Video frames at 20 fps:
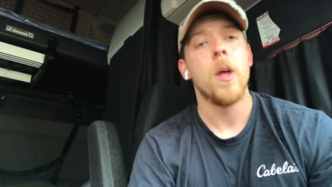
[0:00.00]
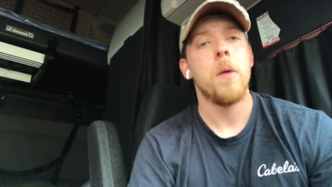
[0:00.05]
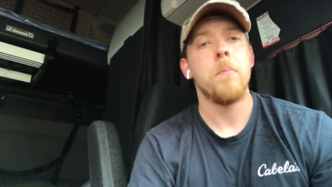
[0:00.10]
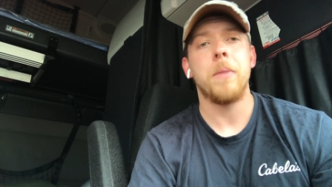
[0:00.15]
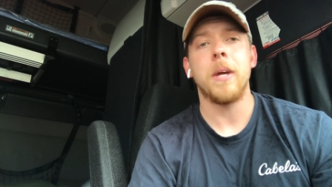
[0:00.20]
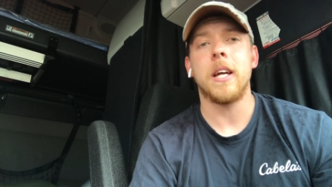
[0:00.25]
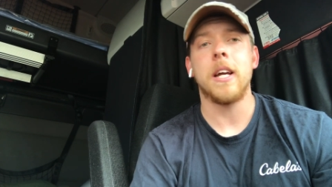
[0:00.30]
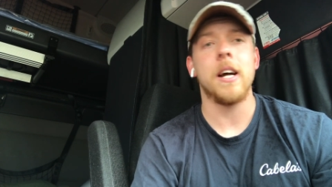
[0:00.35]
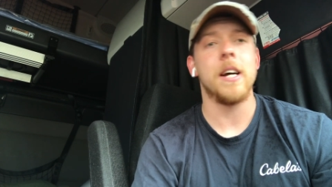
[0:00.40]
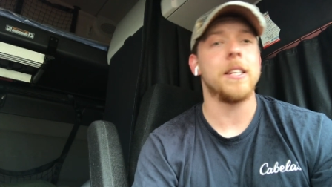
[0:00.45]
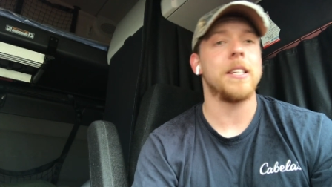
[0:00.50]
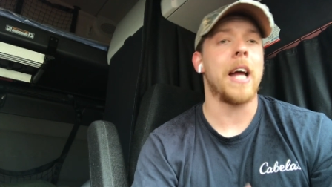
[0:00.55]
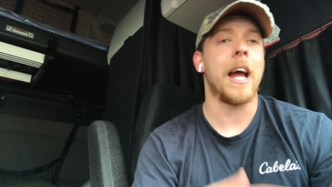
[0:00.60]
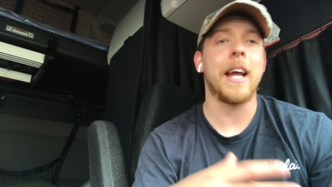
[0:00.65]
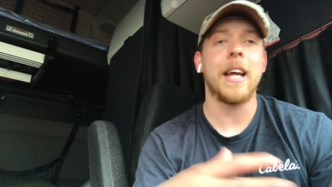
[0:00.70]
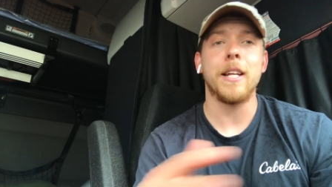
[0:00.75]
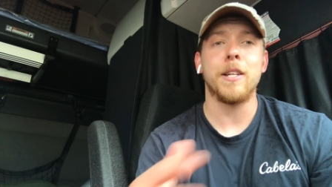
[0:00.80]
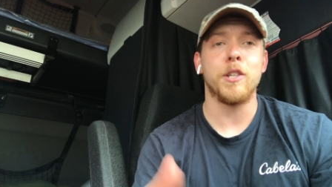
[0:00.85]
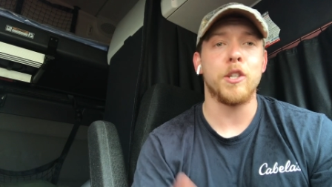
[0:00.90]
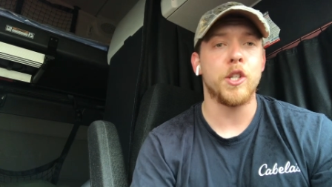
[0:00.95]
because I
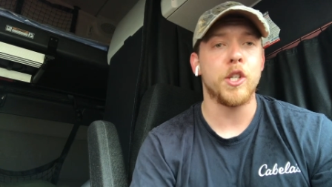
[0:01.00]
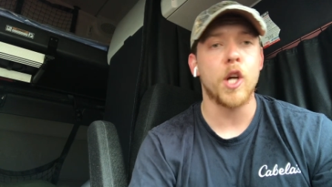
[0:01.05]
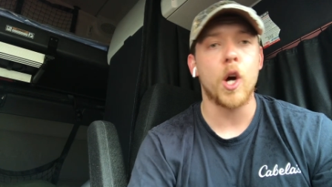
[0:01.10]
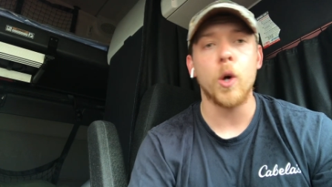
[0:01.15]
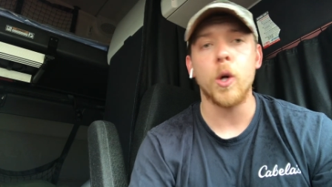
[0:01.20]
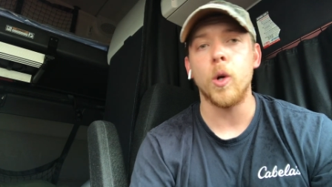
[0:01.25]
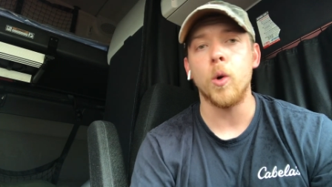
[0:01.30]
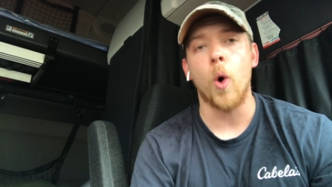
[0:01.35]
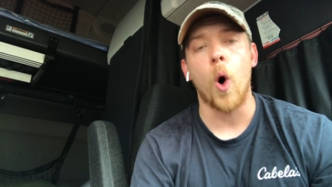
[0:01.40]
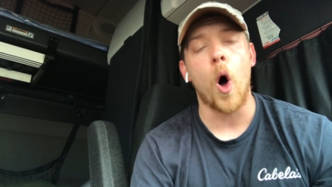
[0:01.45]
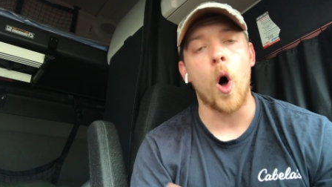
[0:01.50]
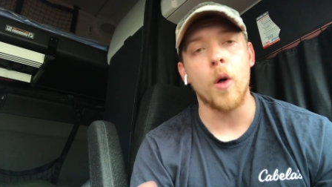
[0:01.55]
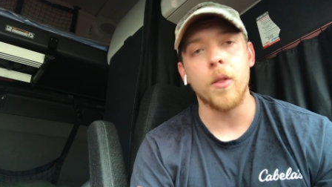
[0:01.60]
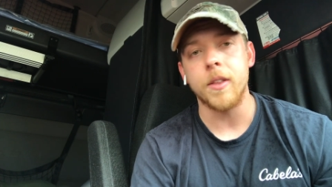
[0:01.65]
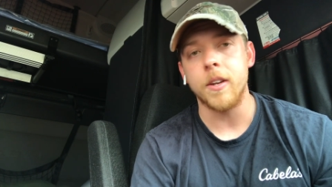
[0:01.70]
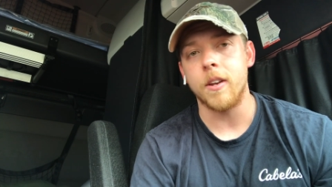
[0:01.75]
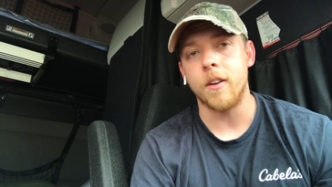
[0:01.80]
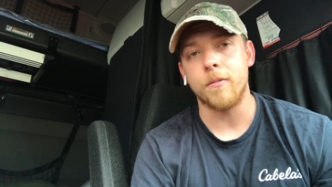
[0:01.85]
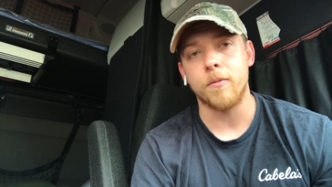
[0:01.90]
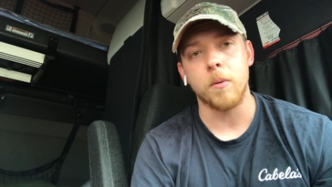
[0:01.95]
get to show you all
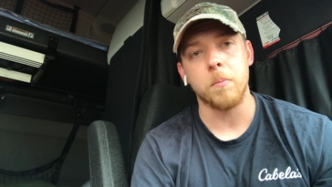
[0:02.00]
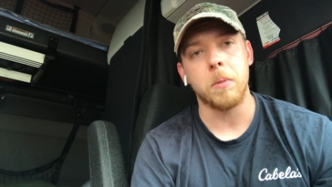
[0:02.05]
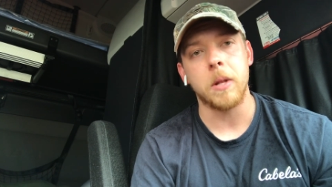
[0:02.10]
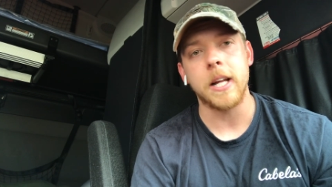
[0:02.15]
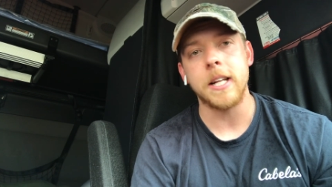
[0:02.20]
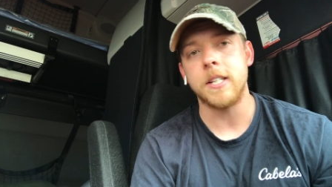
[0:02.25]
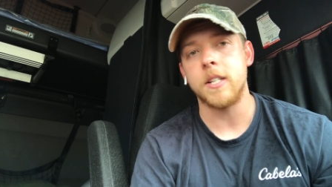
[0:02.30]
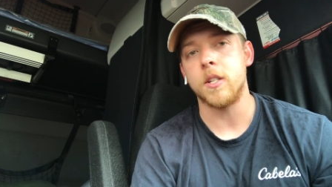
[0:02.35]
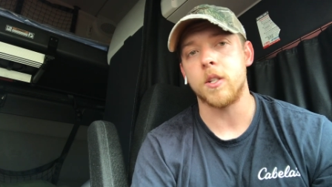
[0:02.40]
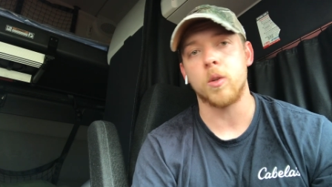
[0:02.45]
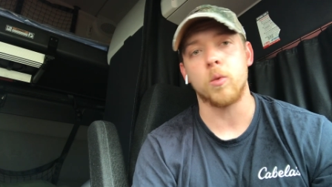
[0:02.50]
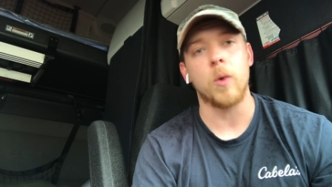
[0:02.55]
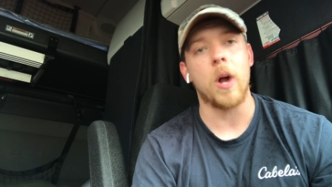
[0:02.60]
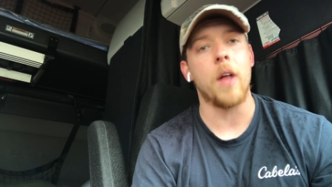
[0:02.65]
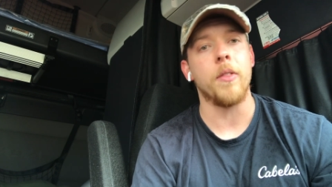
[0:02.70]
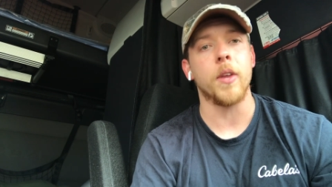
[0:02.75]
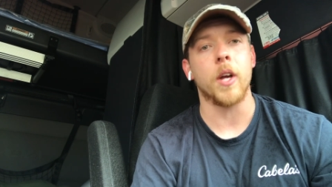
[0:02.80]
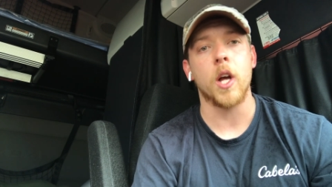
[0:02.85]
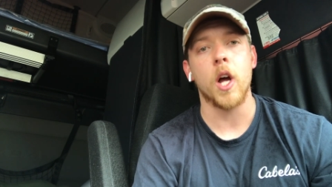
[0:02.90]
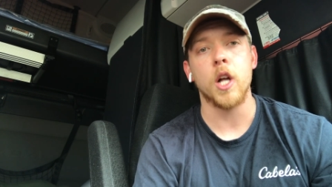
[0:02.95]
the different places
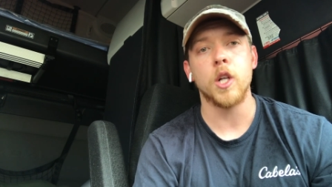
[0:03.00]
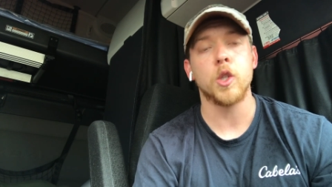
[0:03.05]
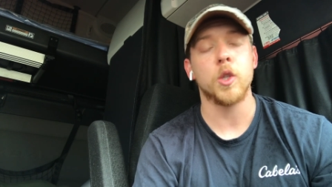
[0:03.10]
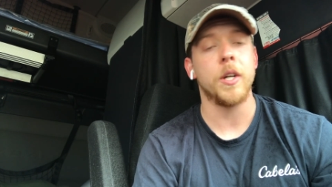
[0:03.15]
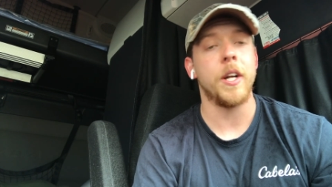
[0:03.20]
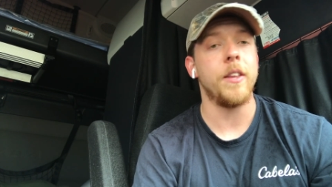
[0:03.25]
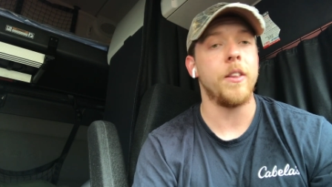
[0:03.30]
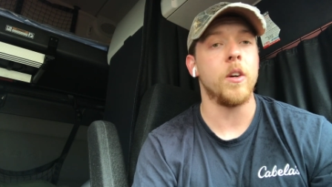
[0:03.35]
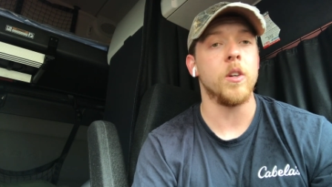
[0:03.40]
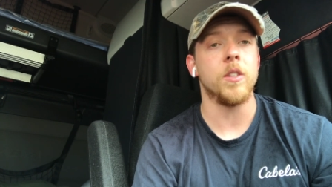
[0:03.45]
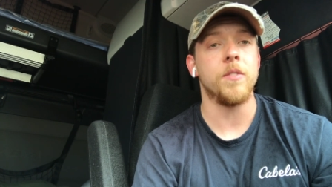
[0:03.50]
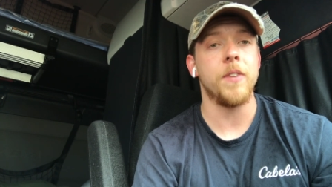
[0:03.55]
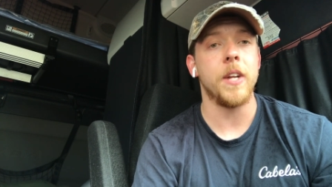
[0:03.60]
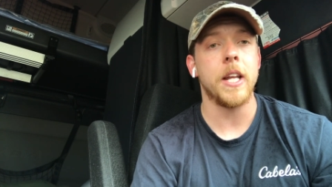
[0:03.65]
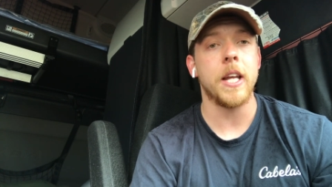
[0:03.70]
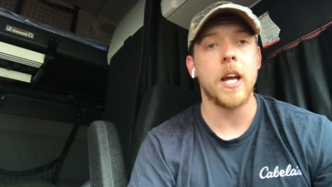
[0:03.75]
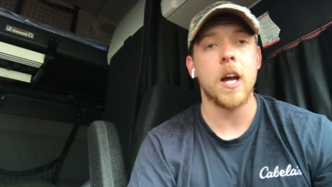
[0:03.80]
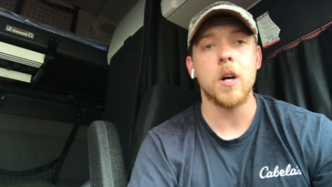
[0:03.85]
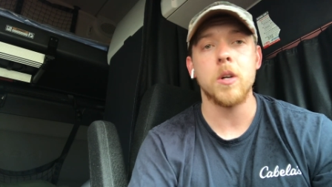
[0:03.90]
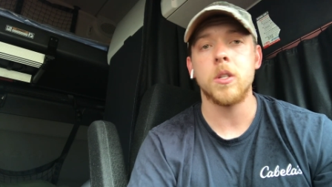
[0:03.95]
around the country in those
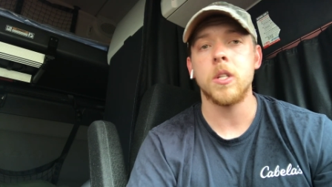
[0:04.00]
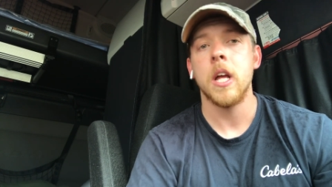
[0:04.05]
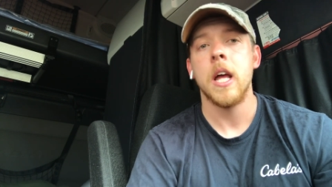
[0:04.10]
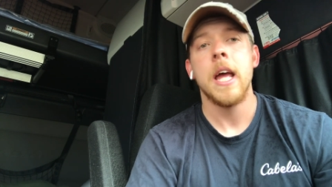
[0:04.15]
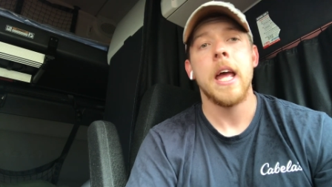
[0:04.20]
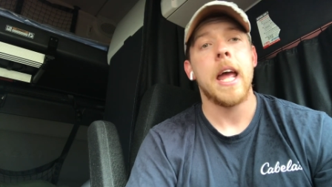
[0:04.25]
videos